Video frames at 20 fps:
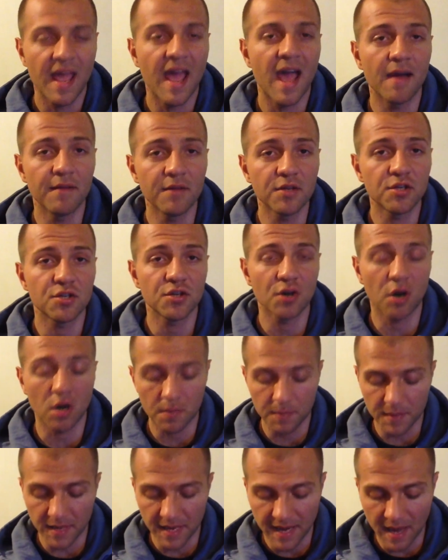Have it
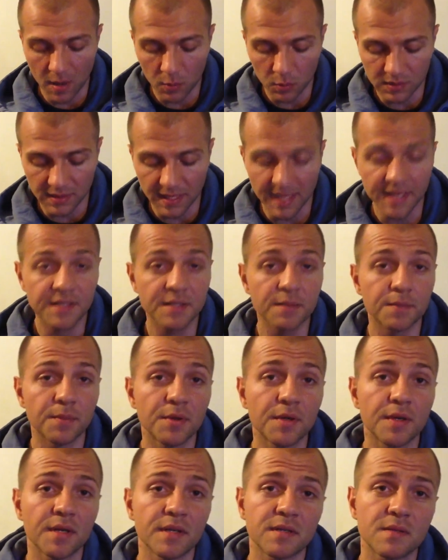sharp, and I would like to
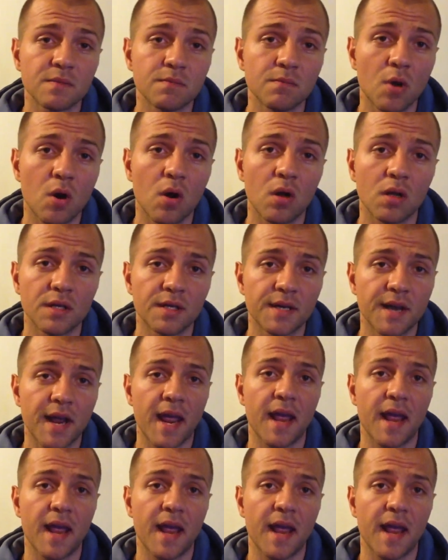put a smaller